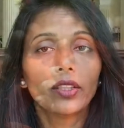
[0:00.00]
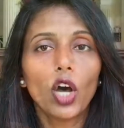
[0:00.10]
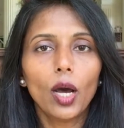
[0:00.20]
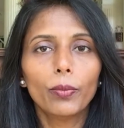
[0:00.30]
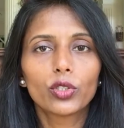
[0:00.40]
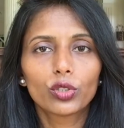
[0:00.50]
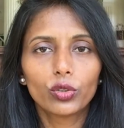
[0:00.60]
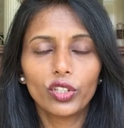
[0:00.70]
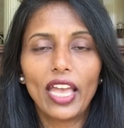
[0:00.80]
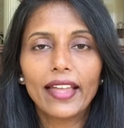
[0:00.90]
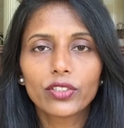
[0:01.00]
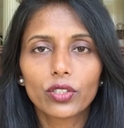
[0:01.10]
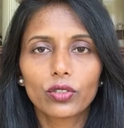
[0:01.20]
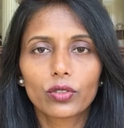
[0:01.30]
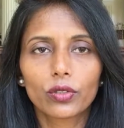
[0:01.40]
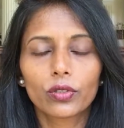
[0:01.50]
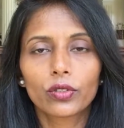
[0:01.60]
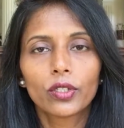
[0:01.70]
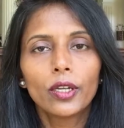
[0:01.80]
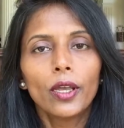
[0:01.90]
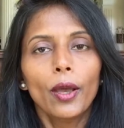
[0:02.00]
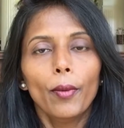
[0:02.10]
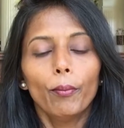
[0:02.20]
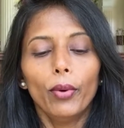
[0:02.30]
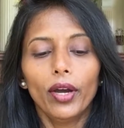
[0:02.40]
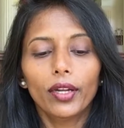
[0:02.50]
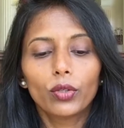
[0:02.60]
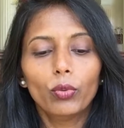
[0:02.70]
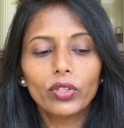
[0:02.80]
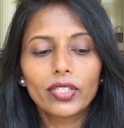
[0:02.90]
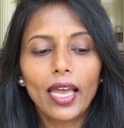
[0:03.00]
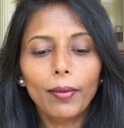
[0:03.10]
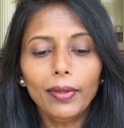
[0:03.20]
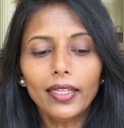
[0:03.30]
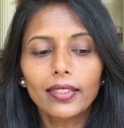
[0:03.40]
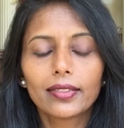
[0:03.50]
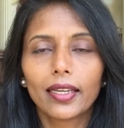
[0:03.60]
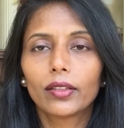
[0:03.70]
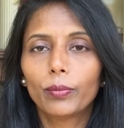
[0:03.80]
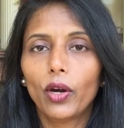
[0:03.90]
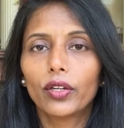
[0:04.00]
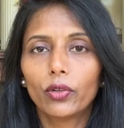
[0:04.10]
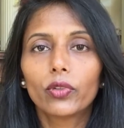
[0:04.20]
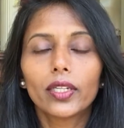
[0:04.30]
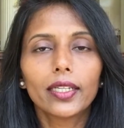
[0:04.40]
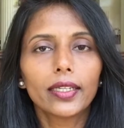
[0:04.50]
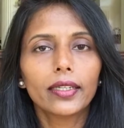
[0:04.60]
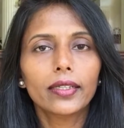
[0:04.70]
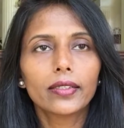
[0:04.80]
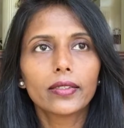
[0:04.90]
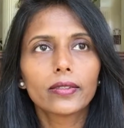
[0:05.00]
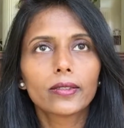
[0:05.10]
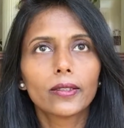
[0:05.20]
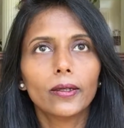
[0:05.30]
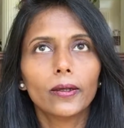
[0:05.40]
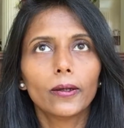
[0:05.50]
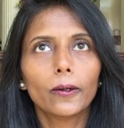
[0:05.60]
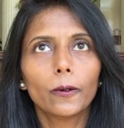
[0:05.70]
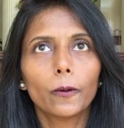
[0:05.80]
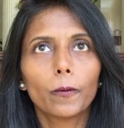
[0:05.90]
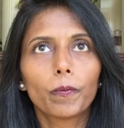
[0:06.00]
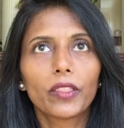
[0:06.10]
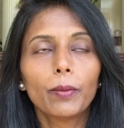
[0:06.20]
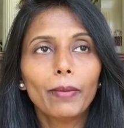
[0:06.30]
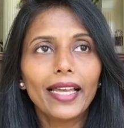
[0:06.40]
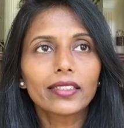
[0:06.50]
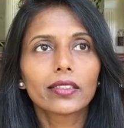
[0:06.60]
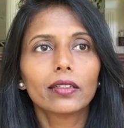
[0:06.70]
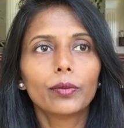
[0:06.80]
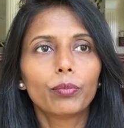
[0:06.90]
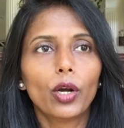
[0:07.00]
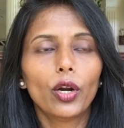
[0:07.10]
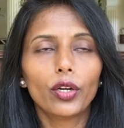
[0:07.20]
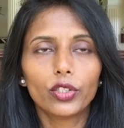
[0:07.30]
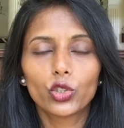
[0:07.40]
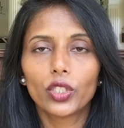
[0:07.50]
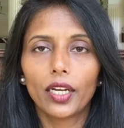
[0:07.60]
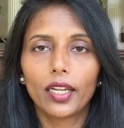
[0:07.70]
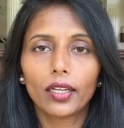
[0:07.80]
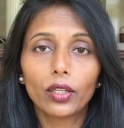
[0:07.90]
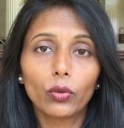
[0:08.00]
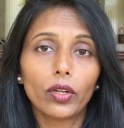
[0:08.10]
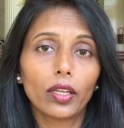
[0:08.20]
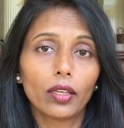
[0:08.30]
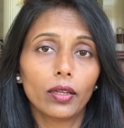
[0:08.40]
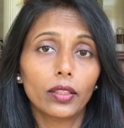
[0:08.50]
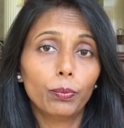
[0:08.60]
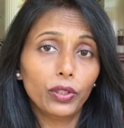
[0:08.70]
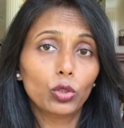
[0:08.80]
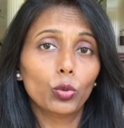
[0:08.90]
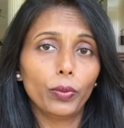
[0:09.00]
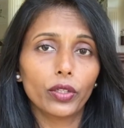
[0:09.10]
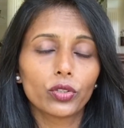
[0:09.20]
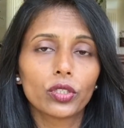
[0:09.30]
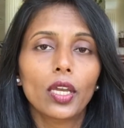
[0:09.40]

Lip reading: the homage to the ancestors. But what's happening inside the body really is the masculine part is shedding during the Pitru Paksha,